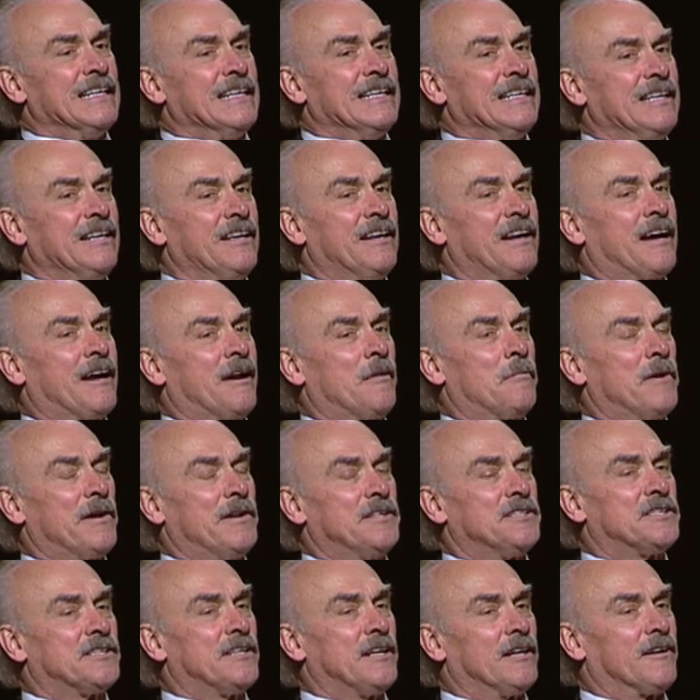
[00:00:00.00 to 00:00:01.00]
Do you know how many
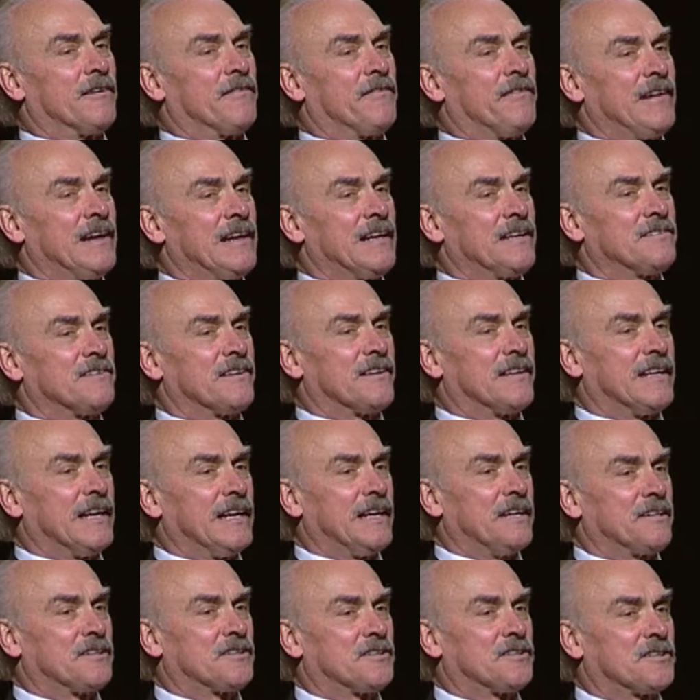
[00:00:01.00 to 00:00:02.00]
Steeler fans it
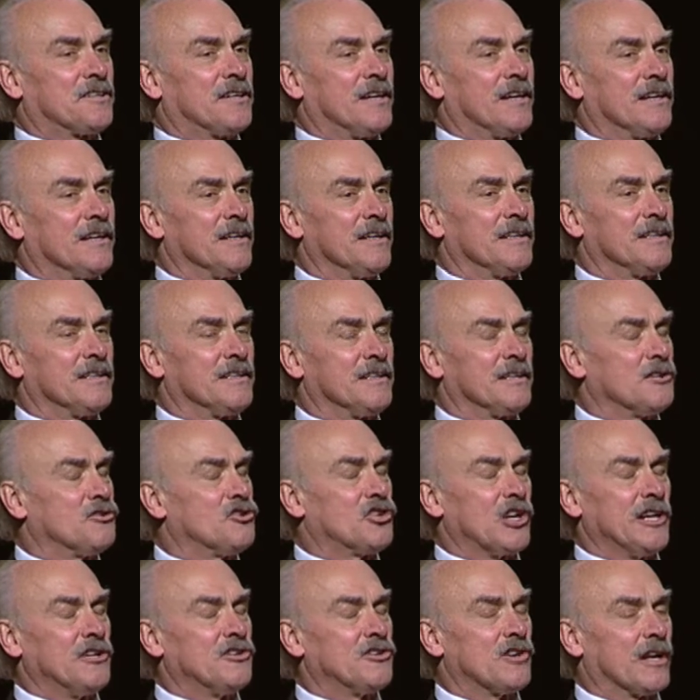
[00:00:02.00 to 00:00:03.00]
takes to
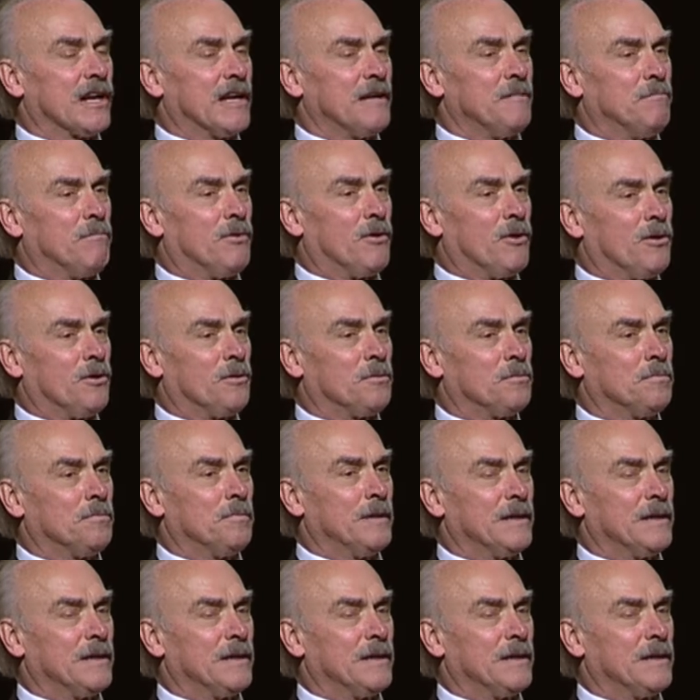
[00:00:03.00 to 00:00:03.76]
change a light bulb?